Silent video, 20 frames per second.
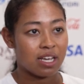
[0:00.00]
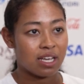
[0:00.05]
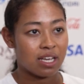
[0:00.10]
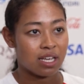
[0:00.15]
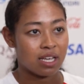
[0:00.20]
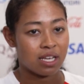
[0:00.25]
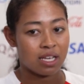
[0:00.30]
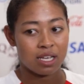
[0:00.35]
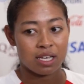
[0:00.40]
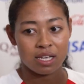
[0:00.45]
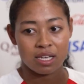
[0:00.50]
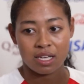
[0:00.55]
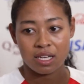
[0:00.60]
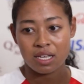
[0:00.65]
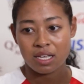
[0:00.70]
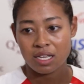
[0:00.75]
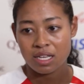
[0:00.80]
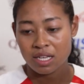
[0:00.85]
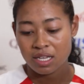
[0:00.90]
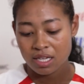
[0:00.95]
Jay, do you feel
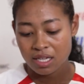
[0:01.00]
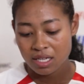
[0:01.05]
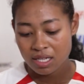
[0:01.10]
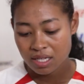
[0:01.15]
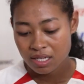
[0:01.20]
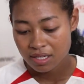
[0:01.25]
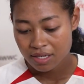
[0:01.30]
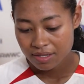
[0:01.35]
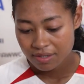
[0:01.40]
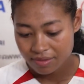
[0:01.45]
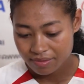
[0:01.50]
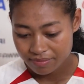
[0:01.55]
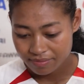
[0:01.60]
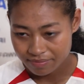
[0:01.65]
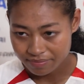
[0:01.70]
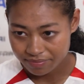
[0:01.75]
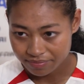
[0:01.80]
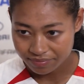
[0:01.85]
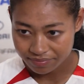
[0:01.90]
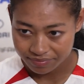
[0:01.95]
maybe that they caught you by
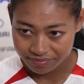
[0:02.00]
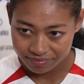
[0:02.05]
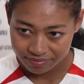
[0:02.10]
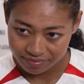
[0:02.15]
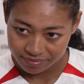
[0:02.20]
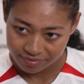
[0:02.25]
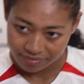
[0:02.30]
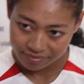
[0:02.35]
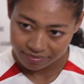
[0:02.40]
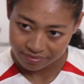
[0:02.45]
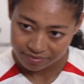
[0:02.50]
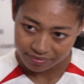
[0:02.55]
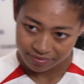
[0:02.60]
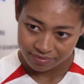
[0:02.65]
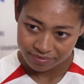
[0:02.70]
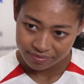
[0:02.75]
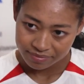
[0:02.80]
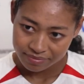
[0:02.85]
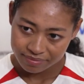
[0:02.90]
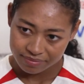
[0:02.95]
surprise in those opening minutes
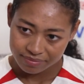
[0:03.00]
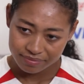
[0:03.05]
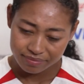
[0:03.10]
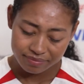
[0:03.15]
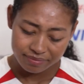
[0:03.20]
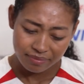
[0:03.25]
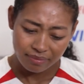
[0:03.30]
of the game?